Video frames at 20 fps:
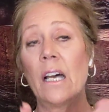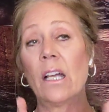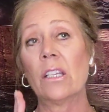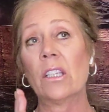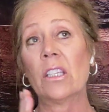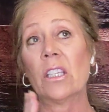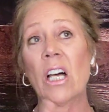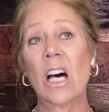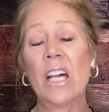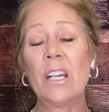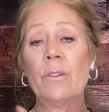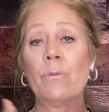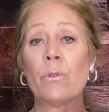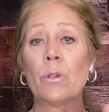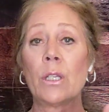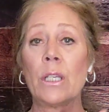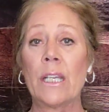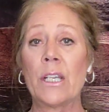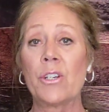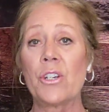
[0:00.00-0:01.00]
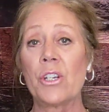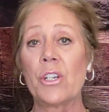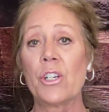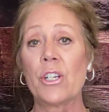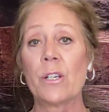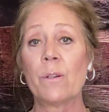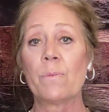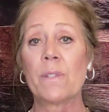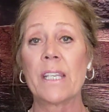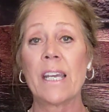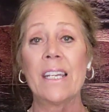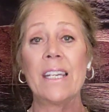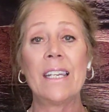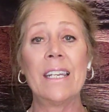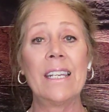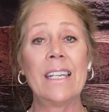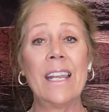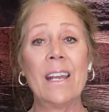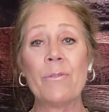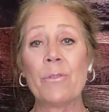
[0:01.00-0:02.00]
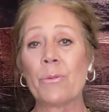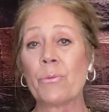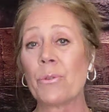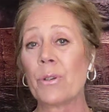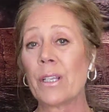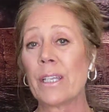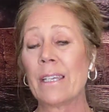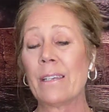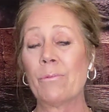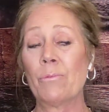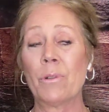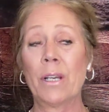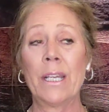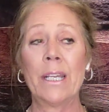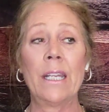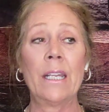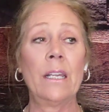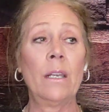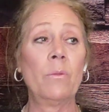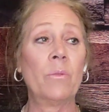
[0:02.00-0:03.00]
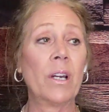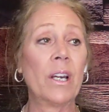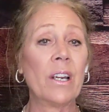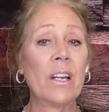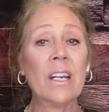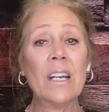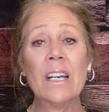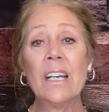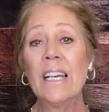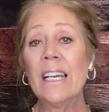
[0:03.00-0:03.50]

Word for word: a lot of relationships that never really went anywhere.